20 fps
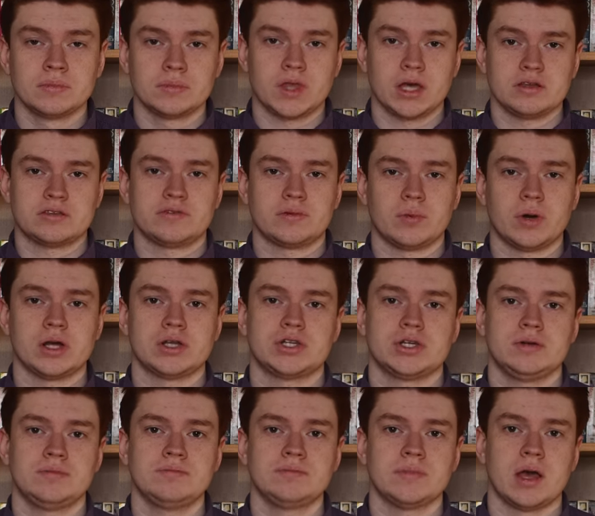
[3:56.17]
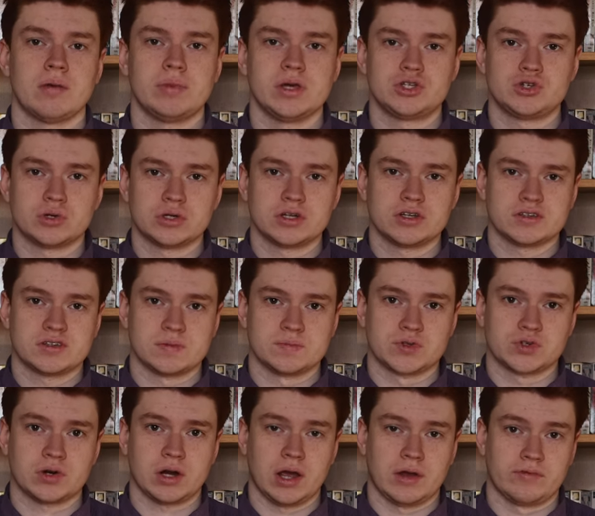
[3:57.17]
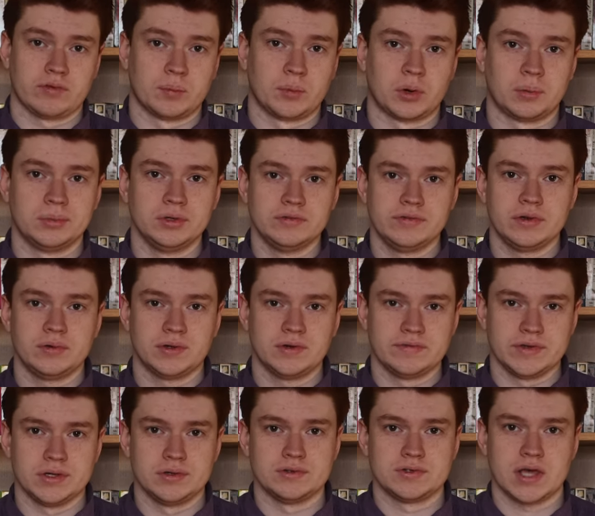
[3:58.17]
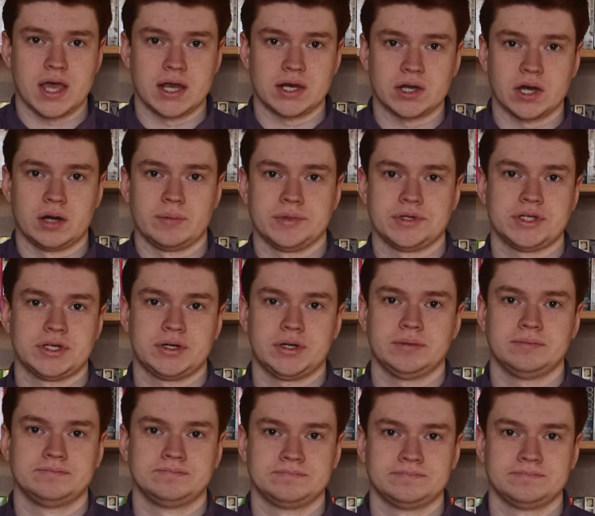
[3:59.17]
Thanks for watching, and be sure to subscribe for more movie reviews and commentary.